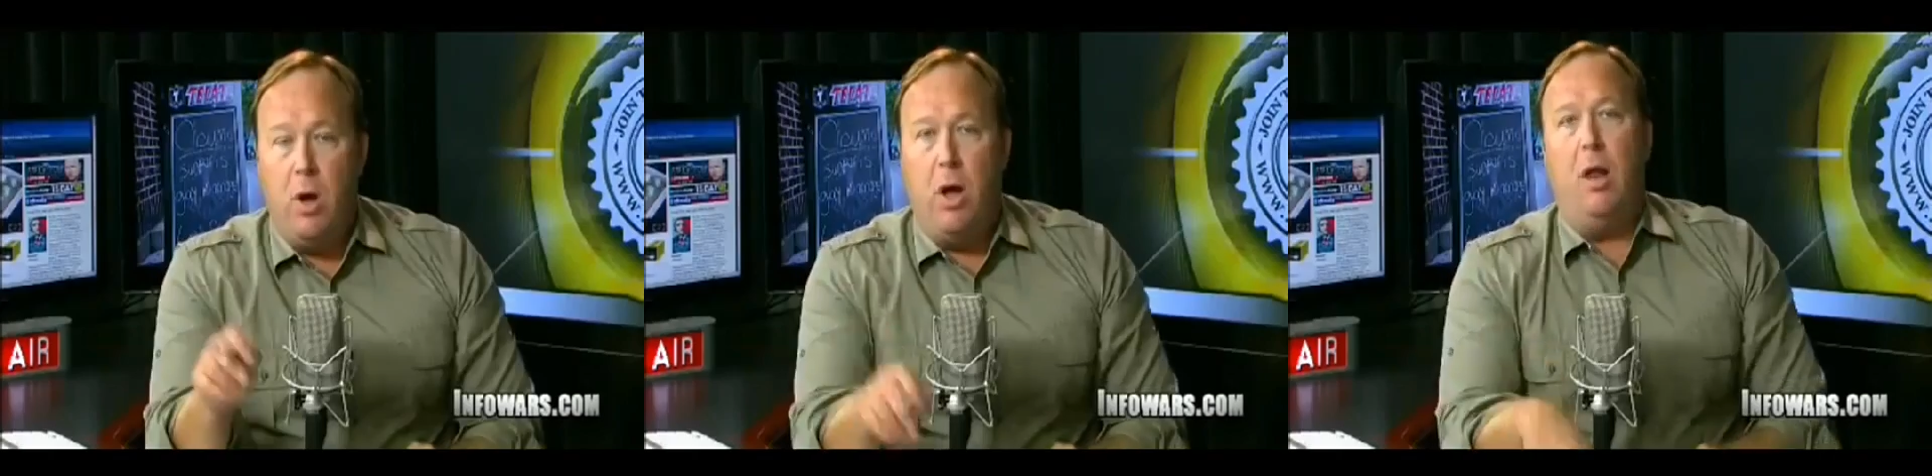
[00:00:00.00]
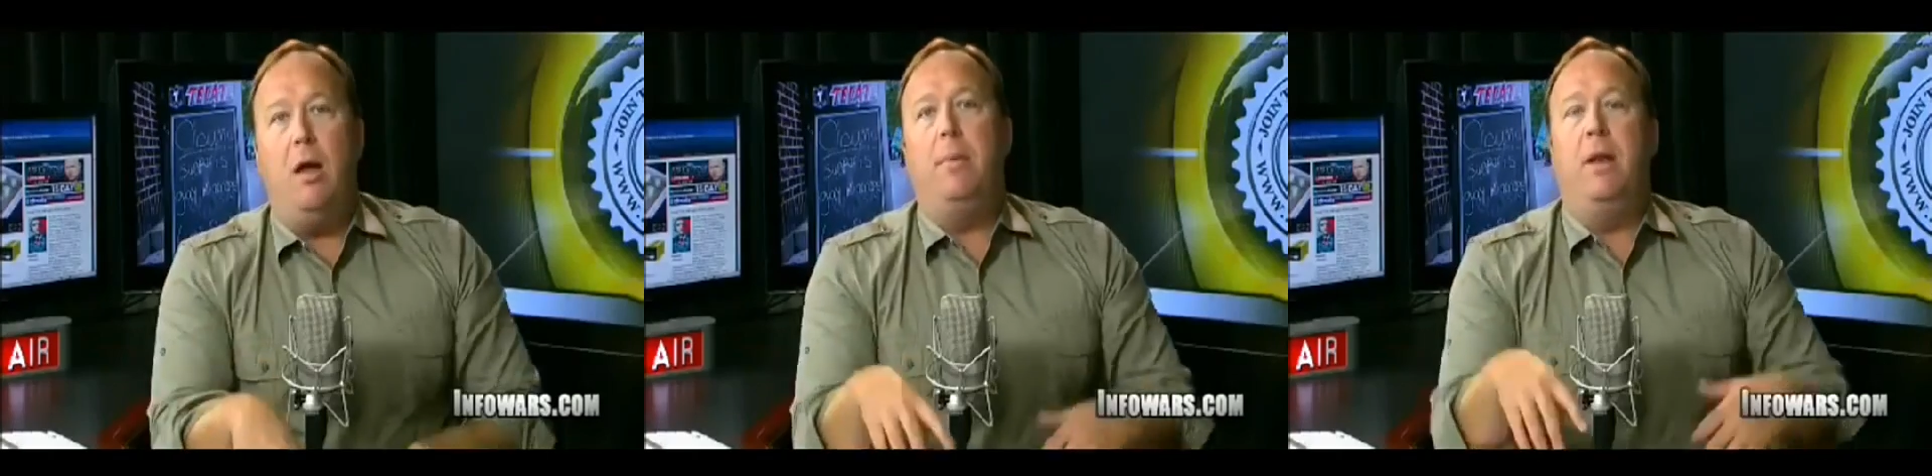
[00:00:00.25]

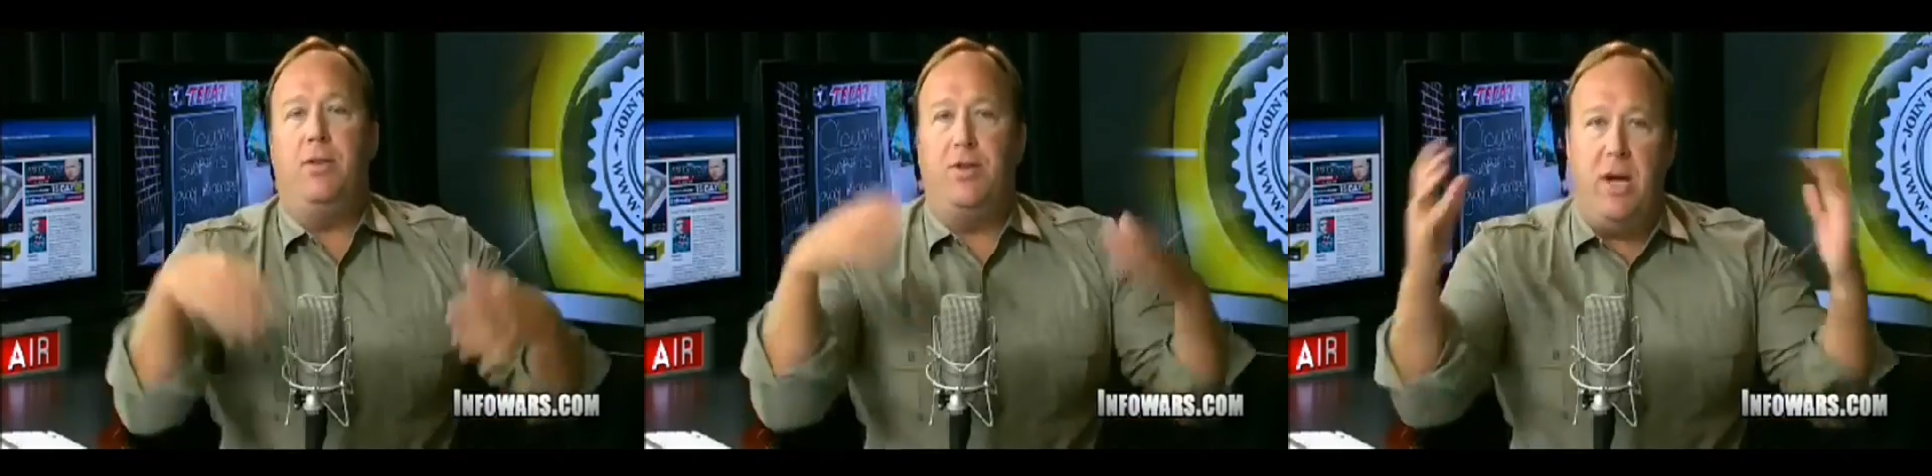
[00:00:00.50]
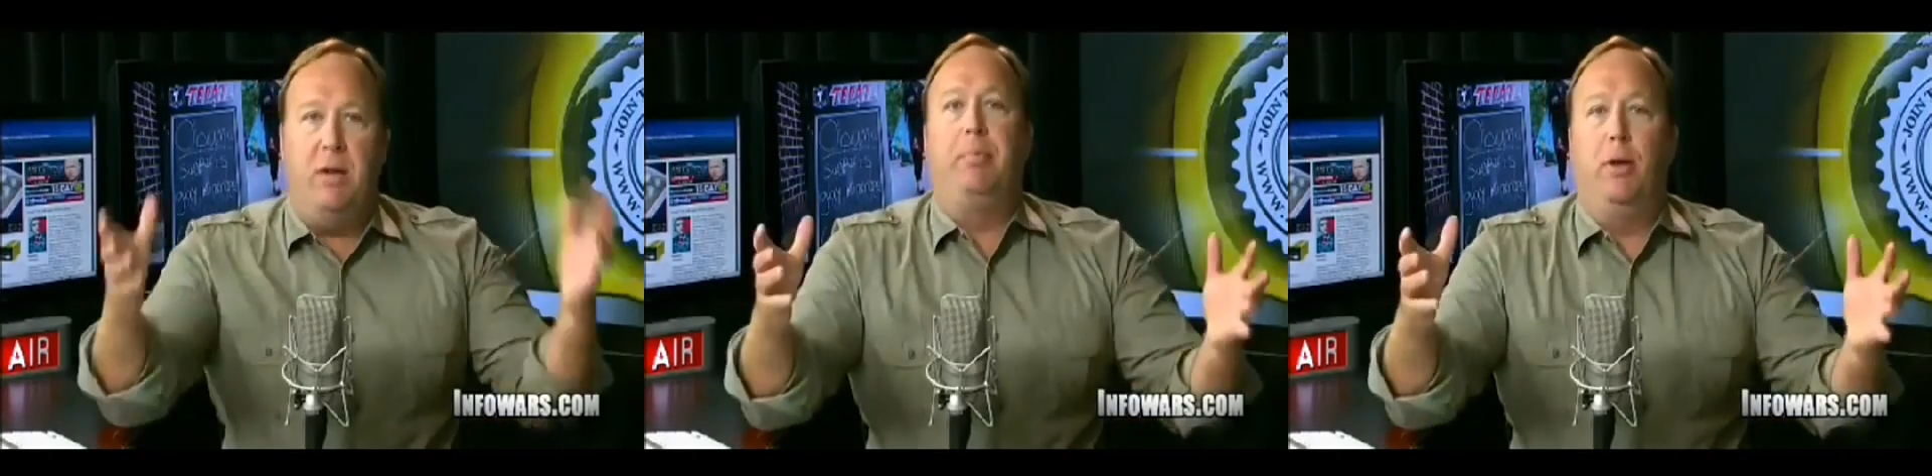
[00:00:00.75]
well, I mean, it's
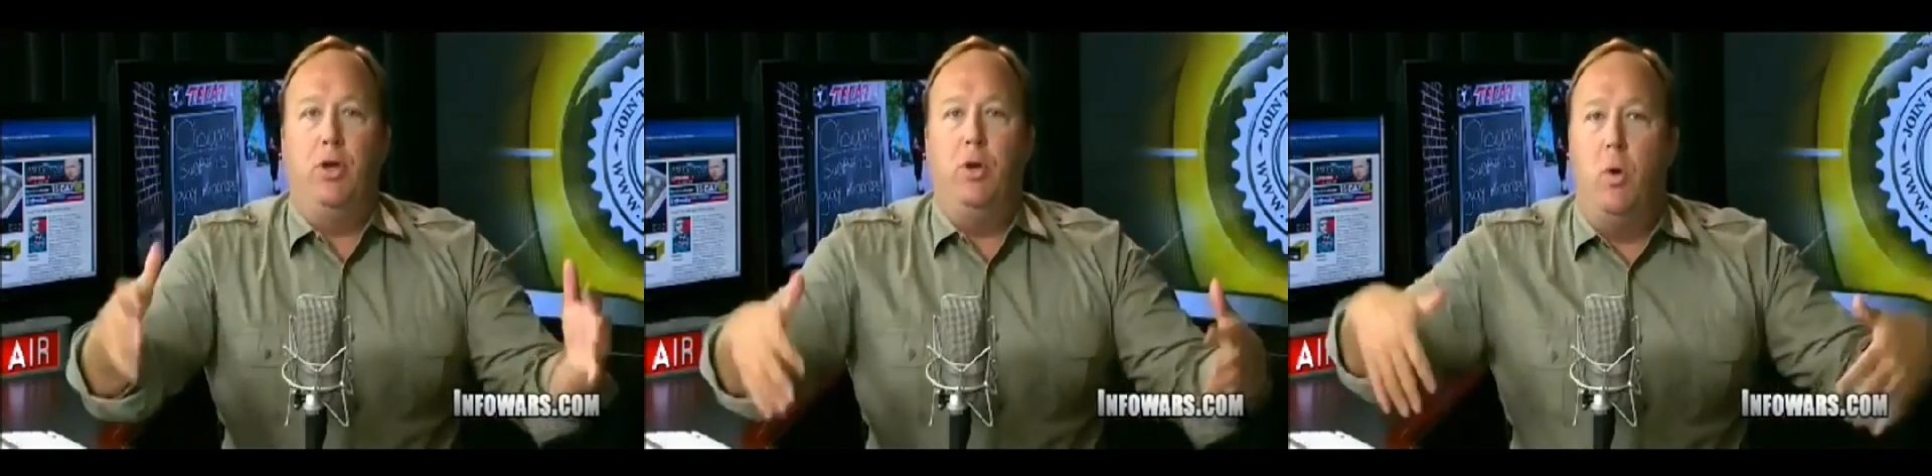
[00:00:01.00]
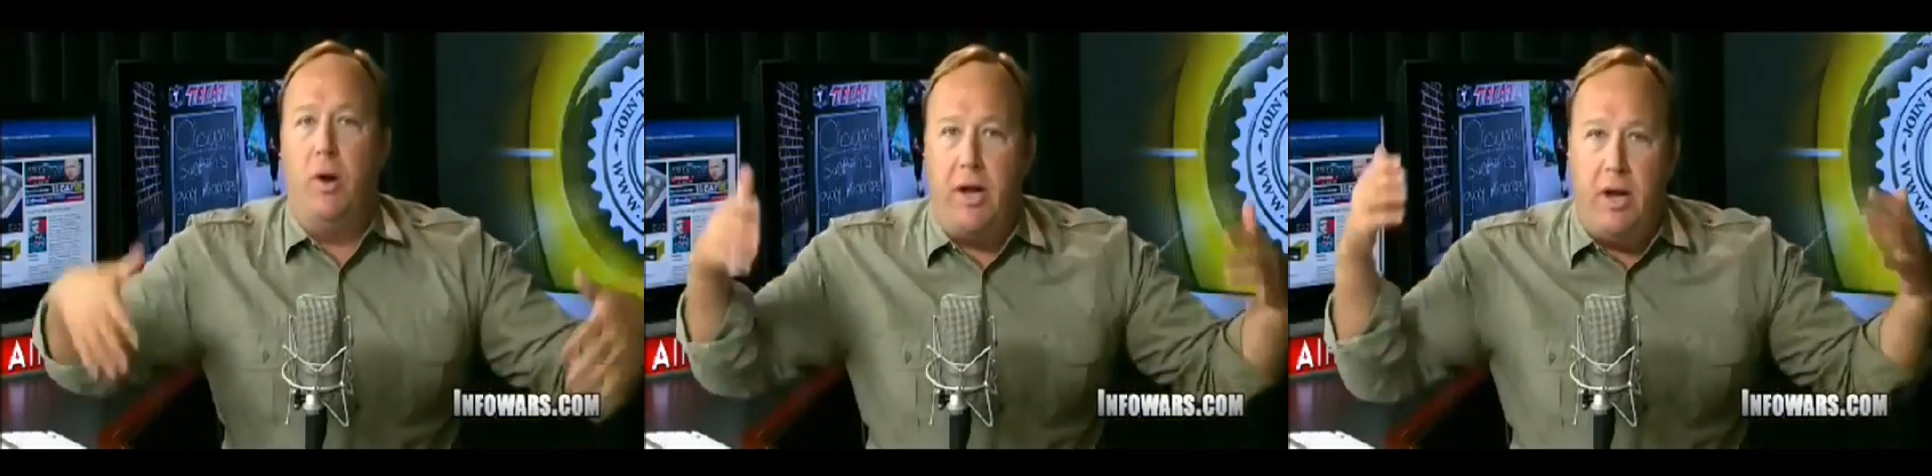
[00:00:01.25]
simple.
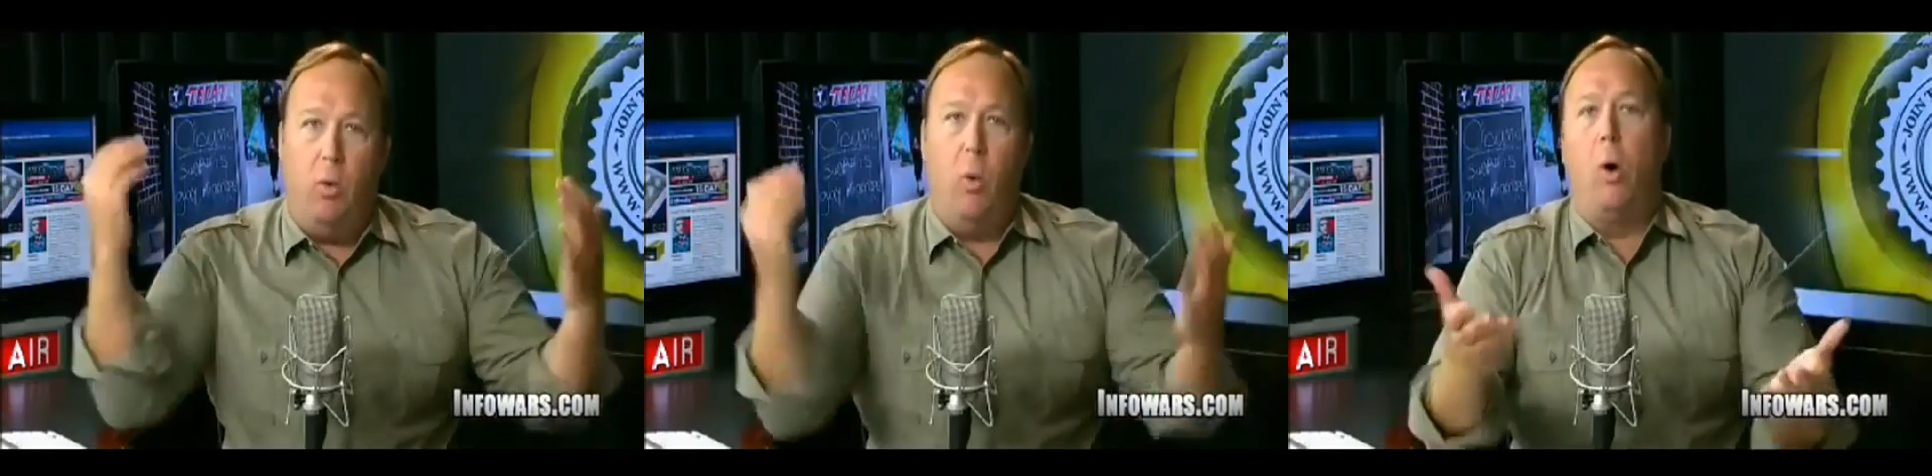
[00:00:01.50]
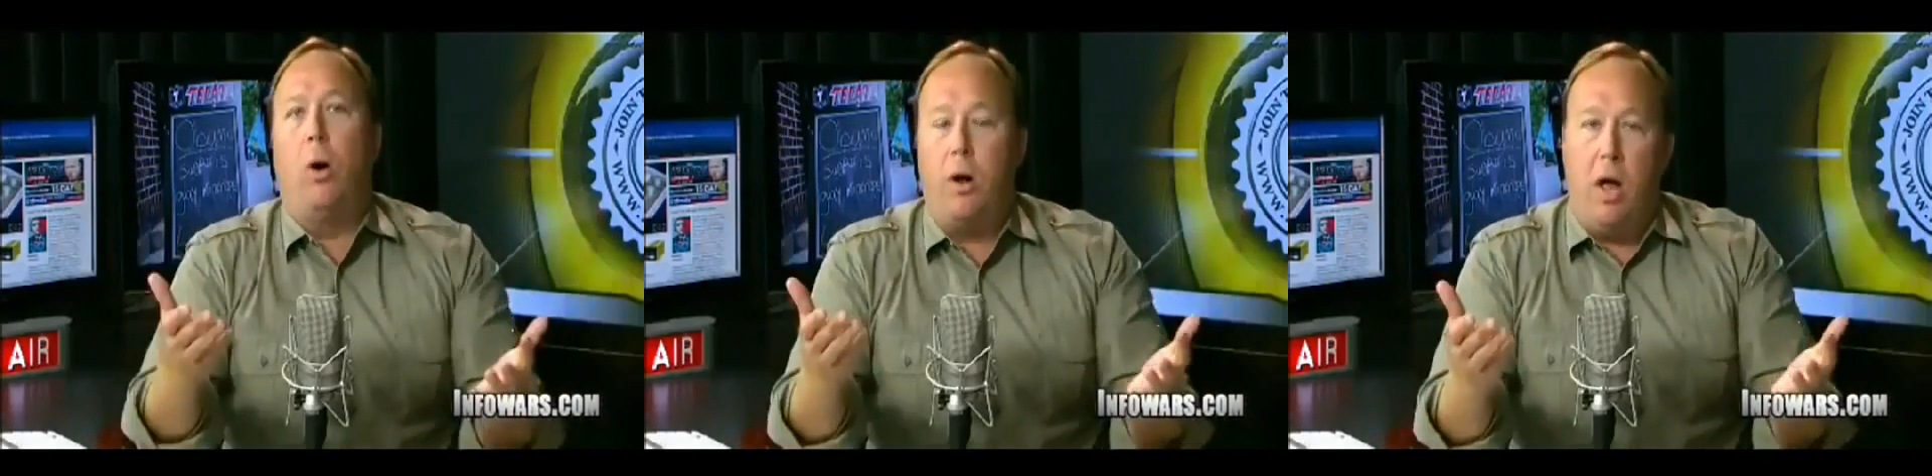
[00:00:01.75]
You want to get a
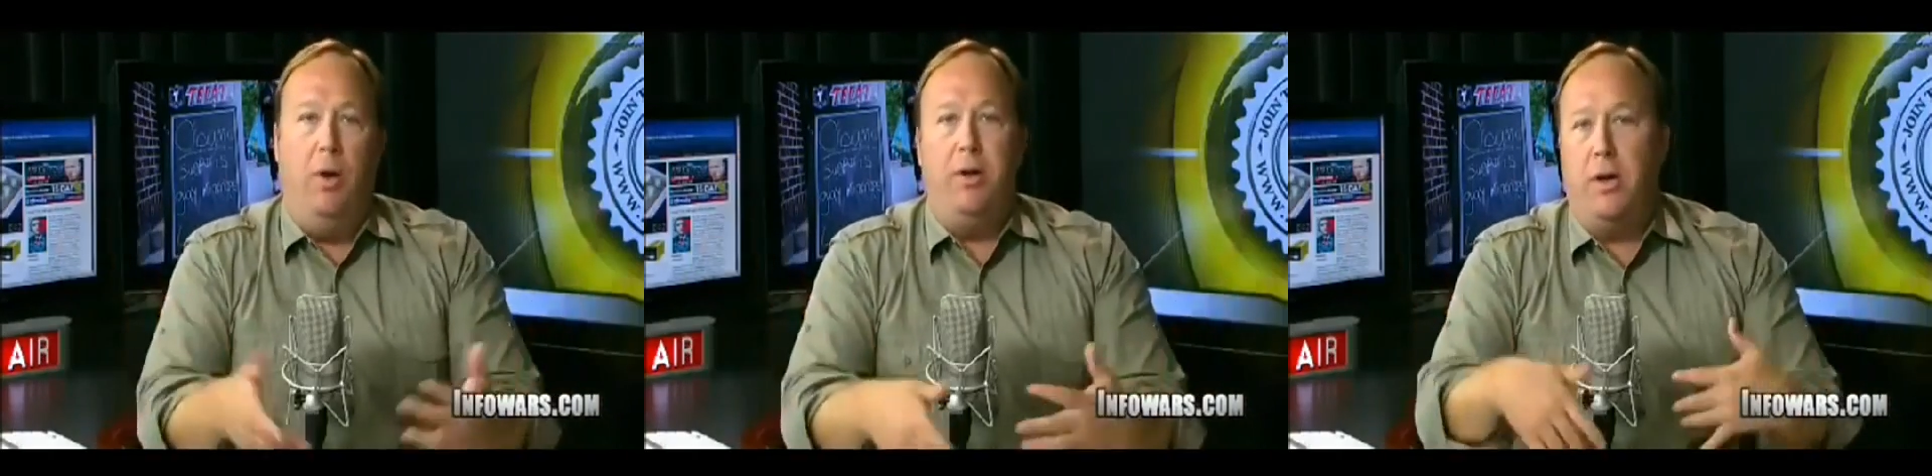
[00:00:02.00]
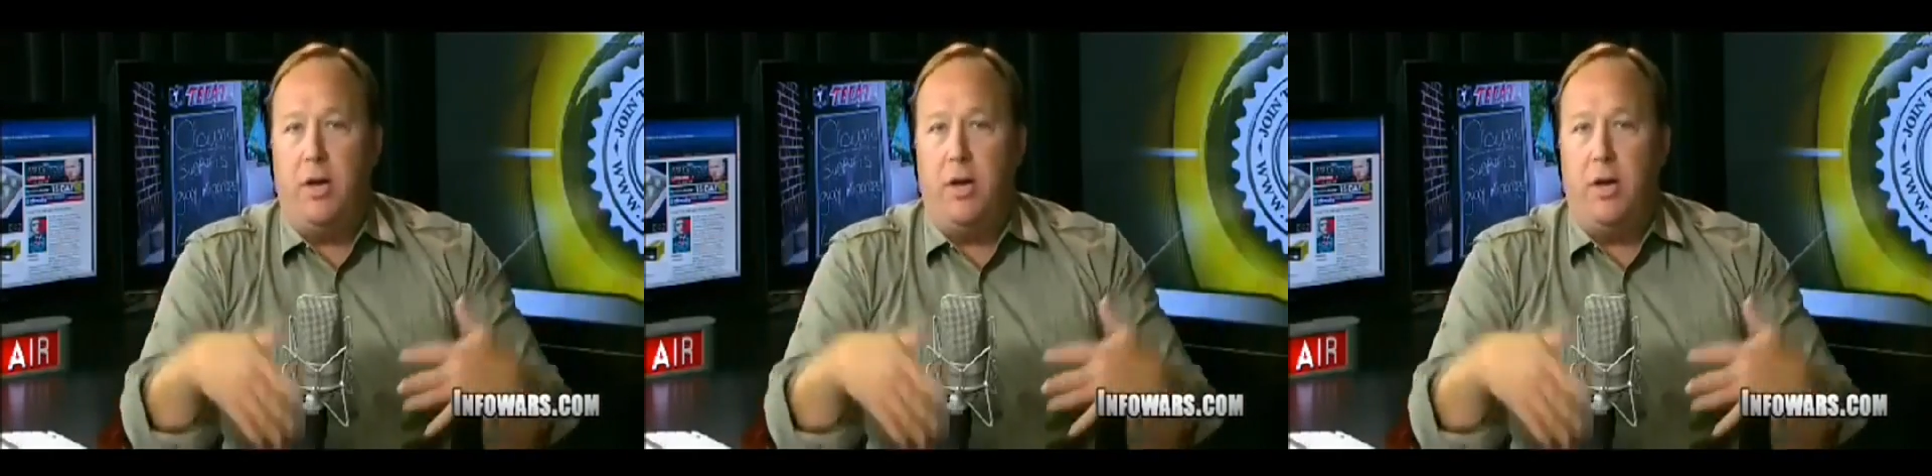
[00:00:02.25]
war going,